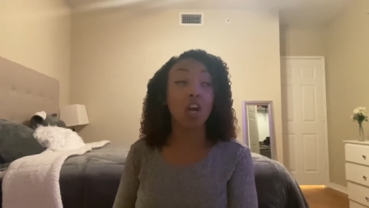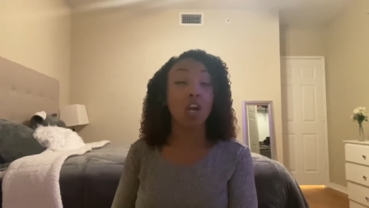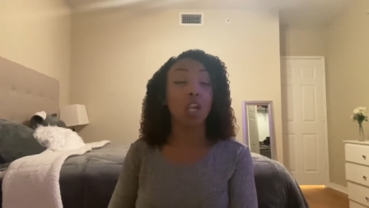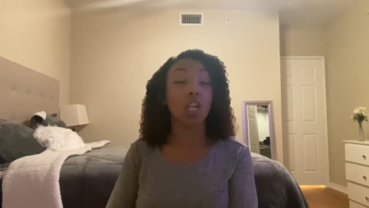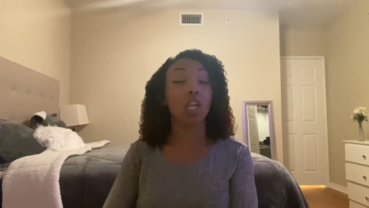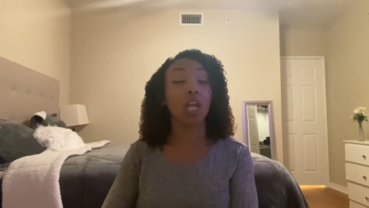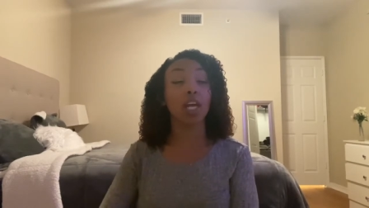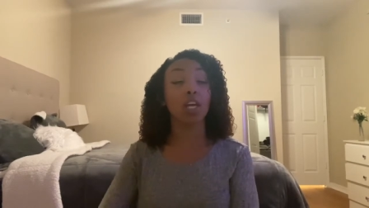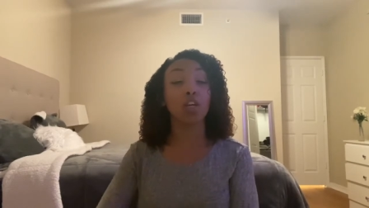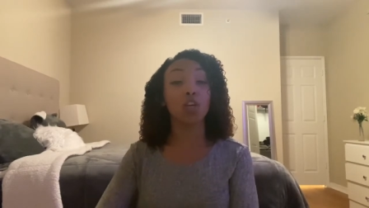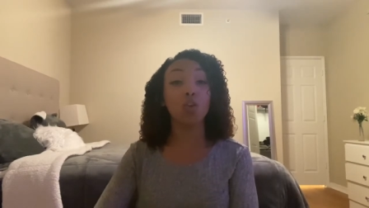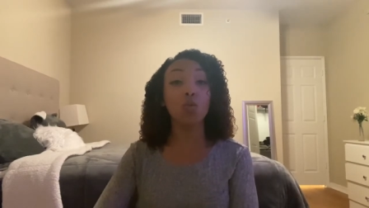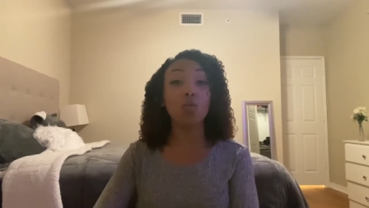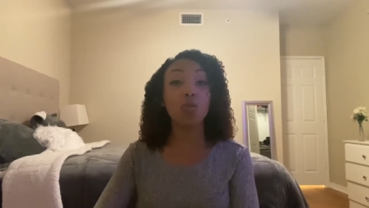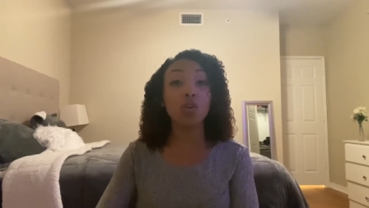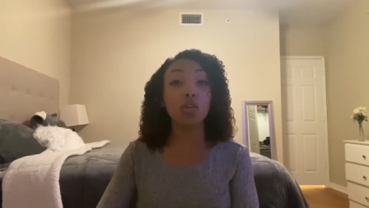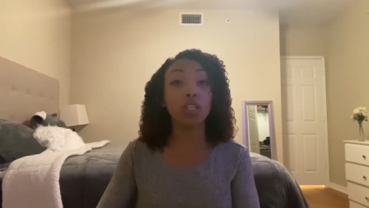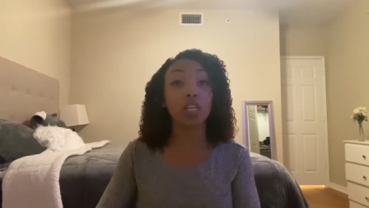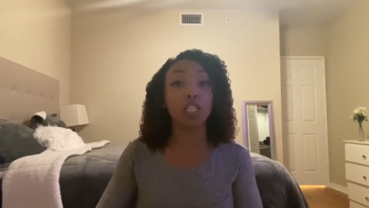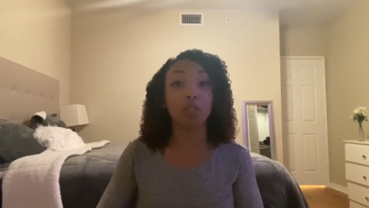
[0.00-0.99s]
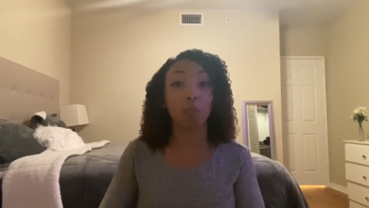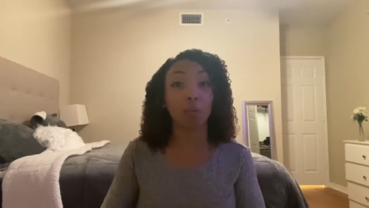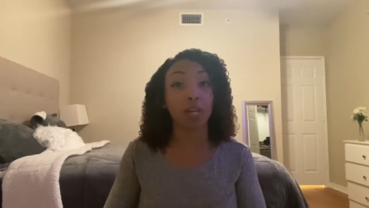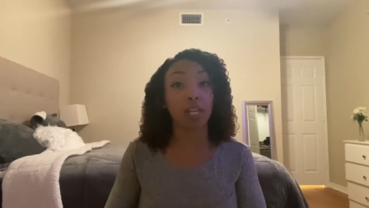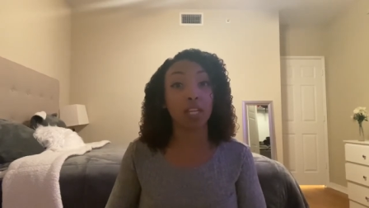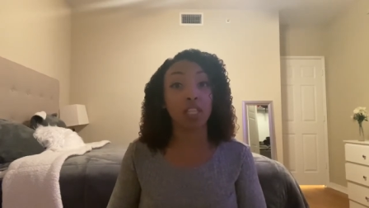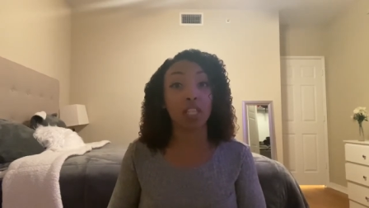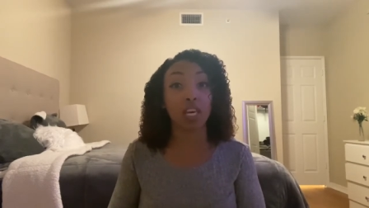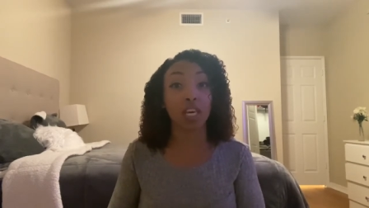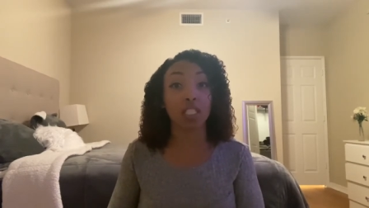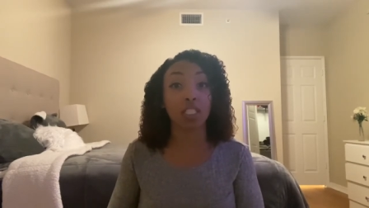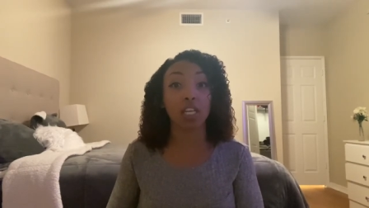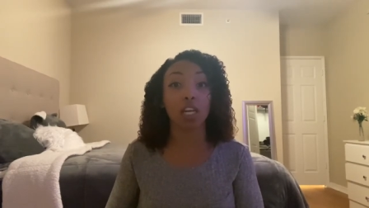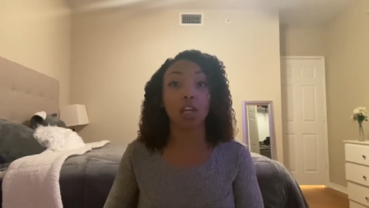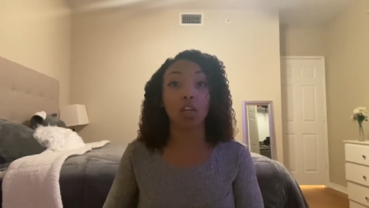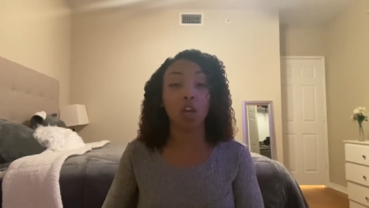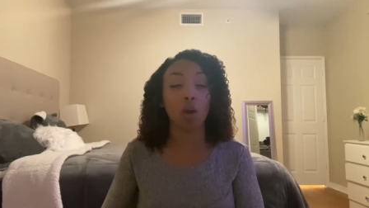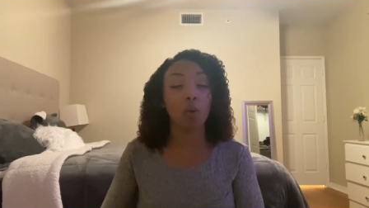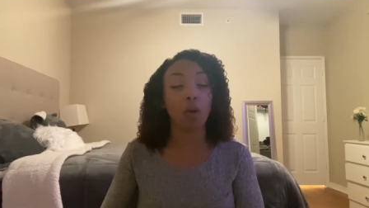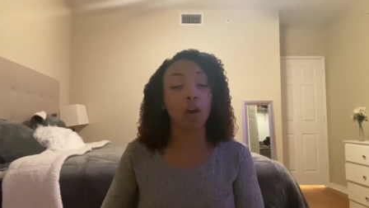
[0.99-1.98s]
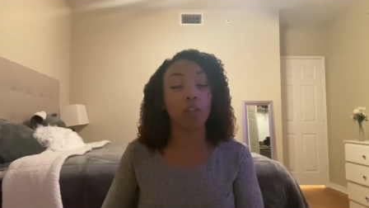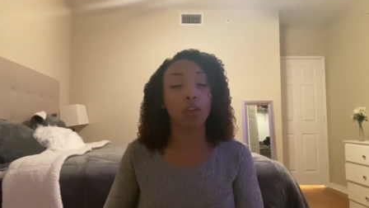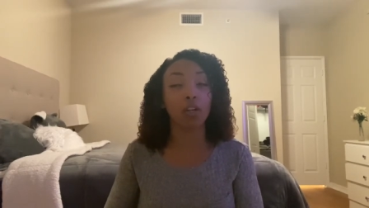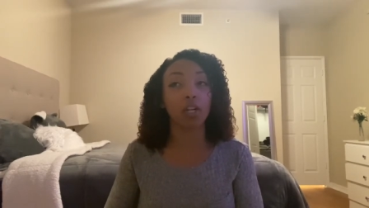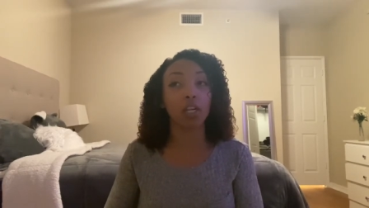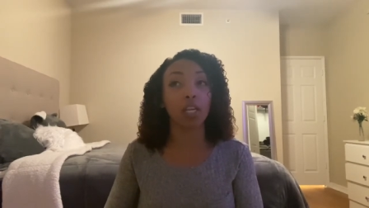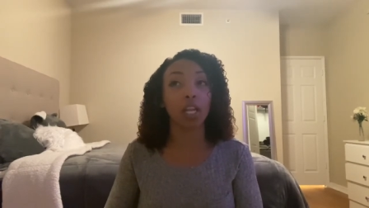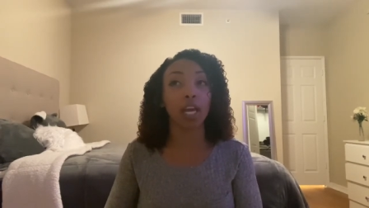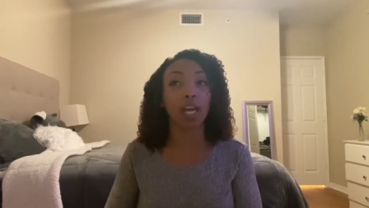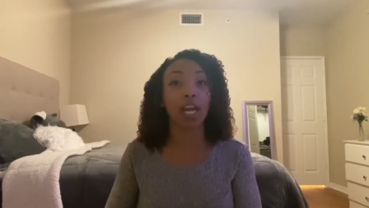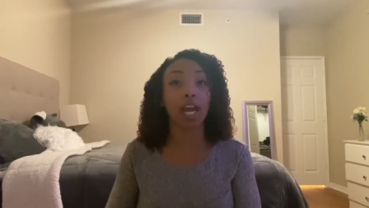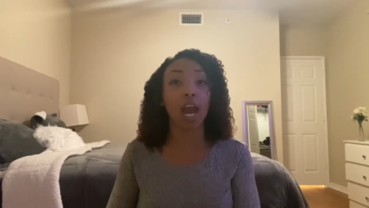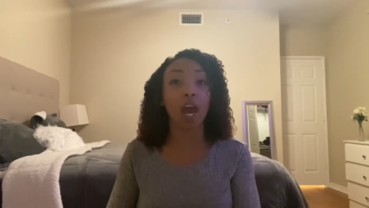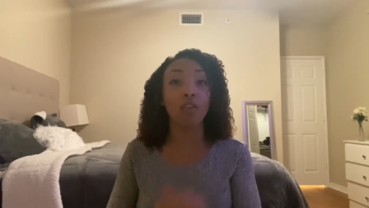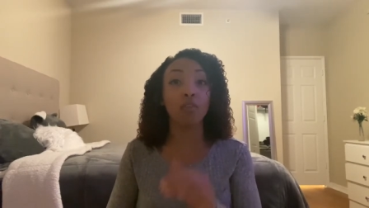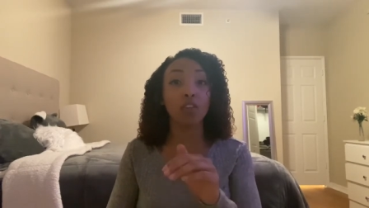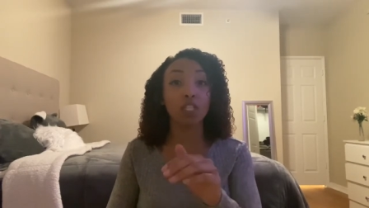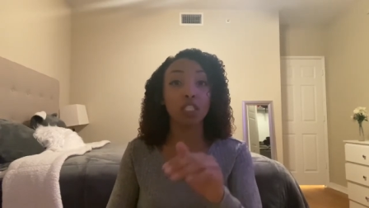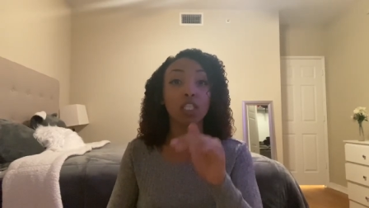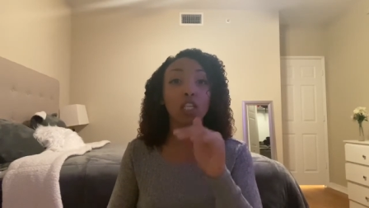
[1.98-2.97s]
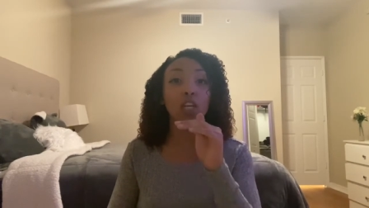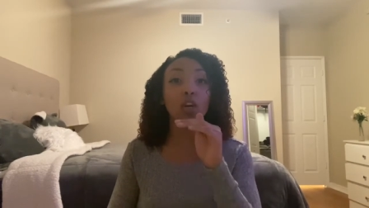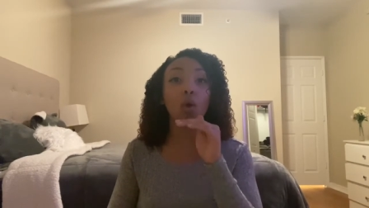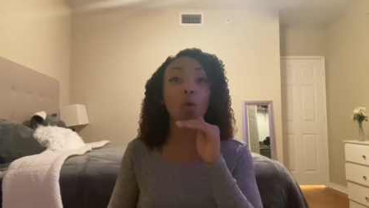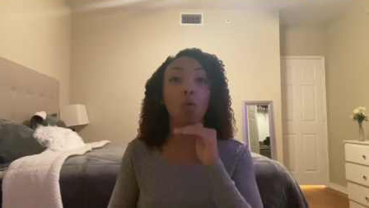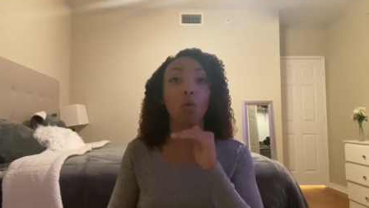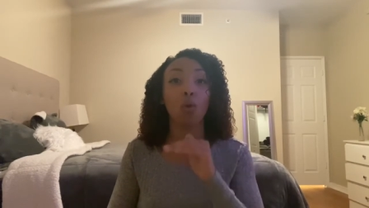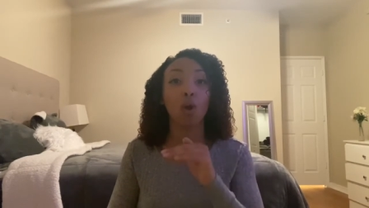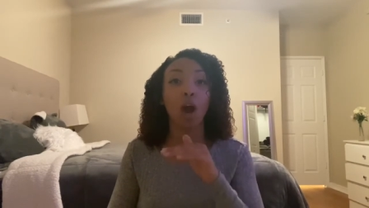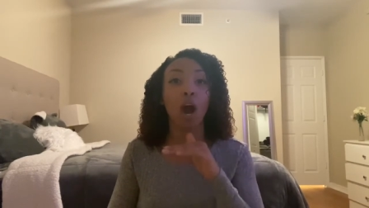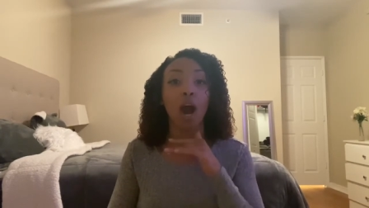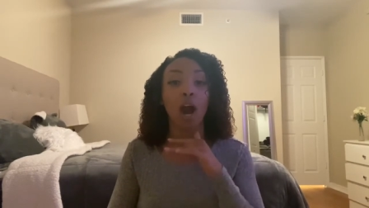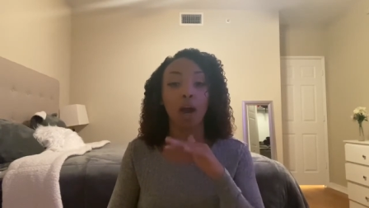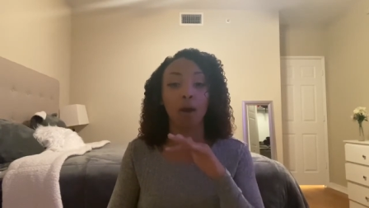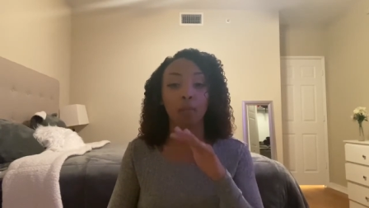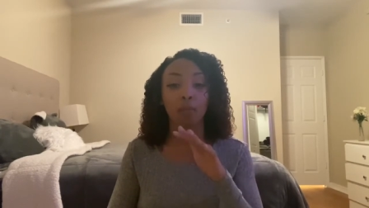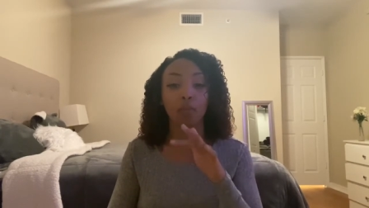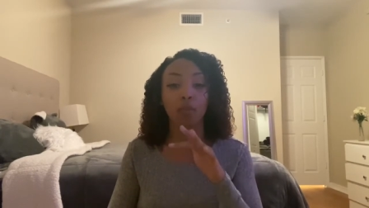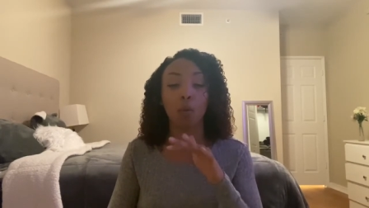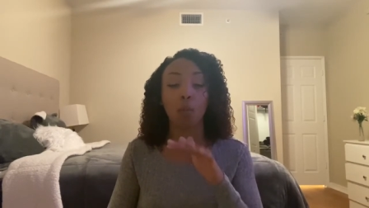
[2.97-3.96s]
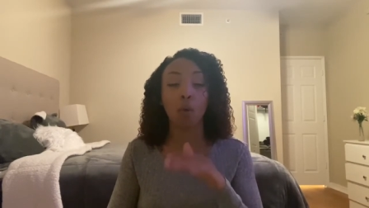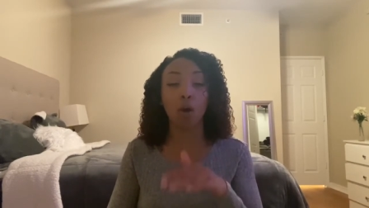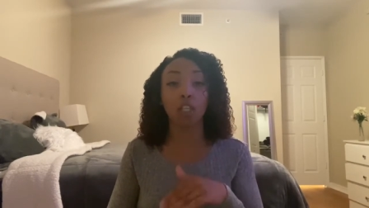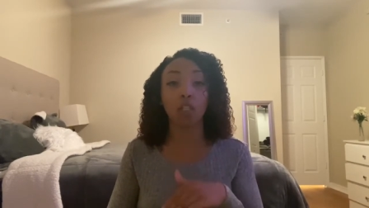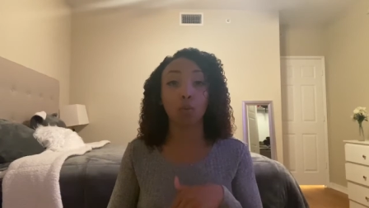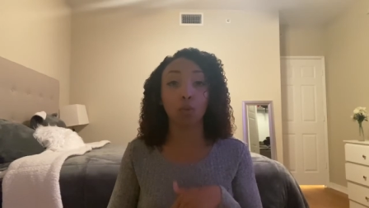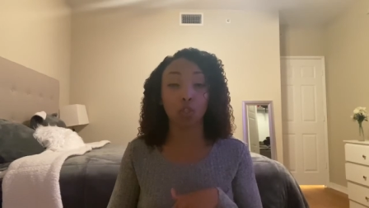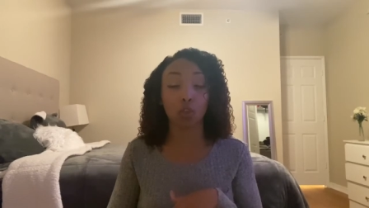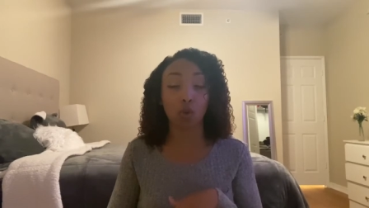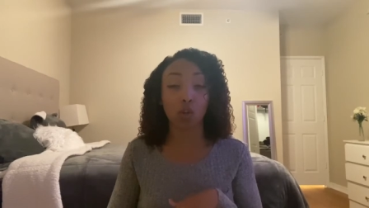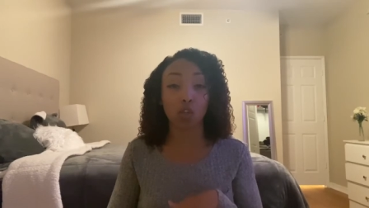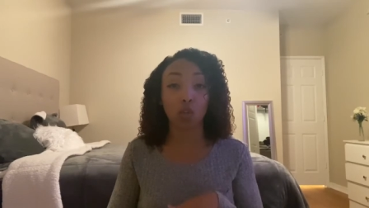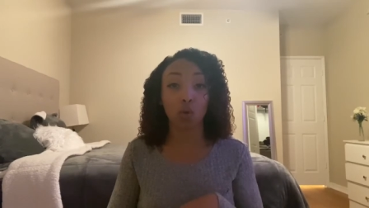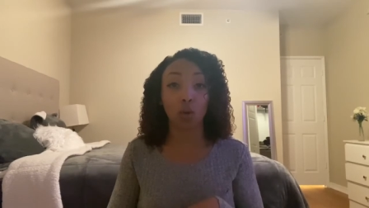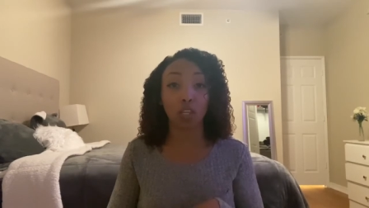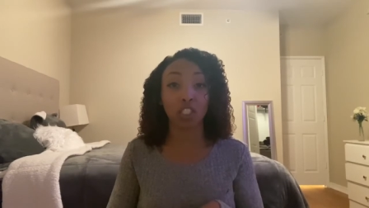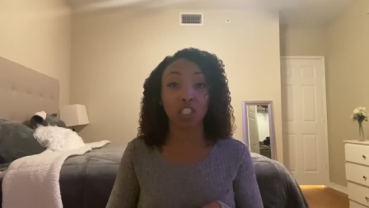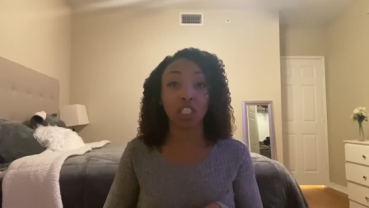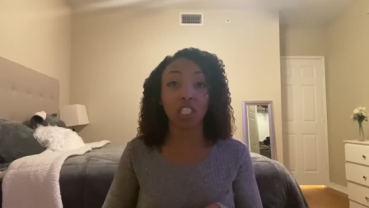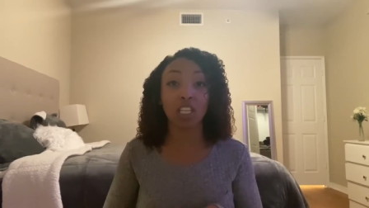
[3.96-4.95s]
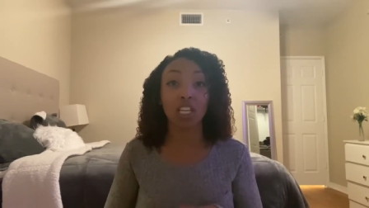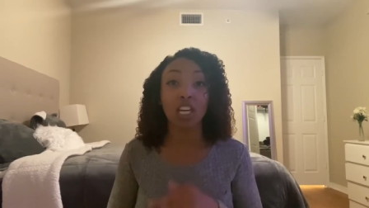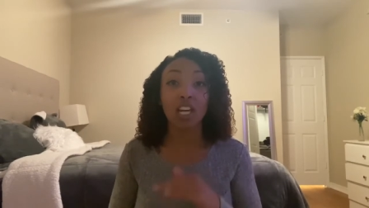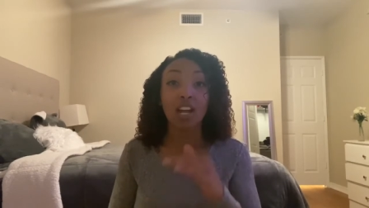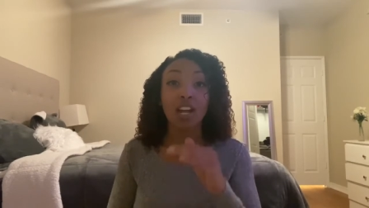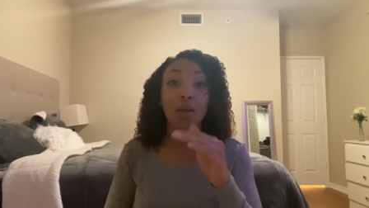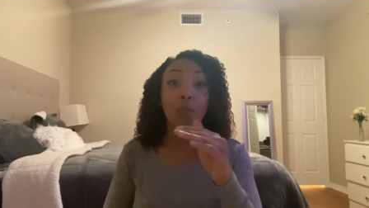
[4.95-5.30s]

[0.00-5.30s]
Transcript: like UWorld explain things like no other like every single um, multiple choice question